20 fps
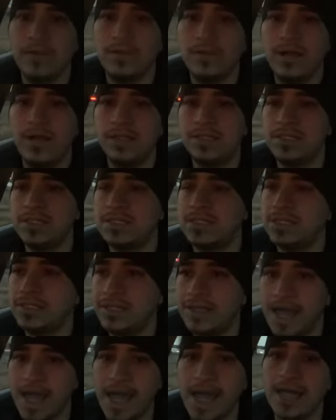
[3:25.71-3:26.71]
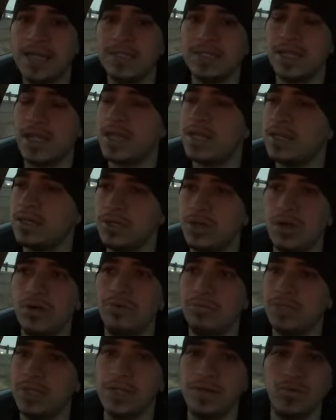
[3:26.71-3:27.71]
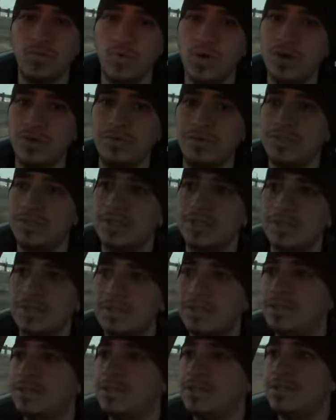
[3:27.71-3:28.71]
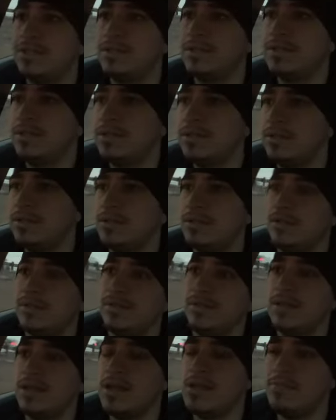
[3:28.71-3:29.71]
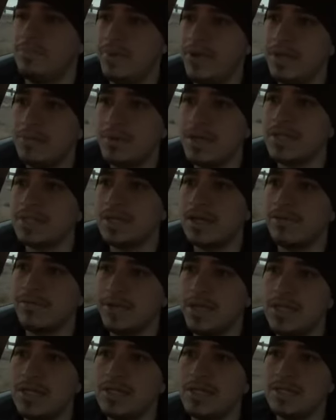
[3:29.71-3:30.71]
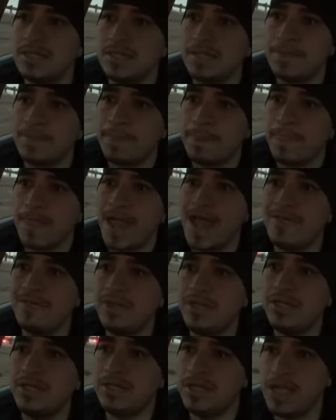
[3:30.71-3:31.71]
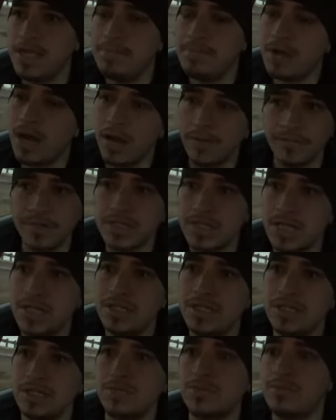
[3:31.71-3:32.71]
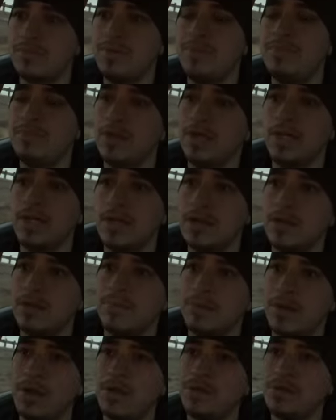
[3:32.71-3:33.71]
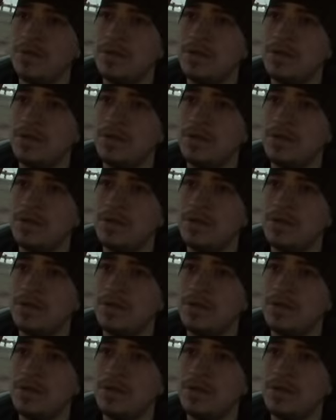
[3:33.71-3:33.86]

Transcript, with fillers: I just can't and don't and won't. And being myself is having deep conversations with people I care about.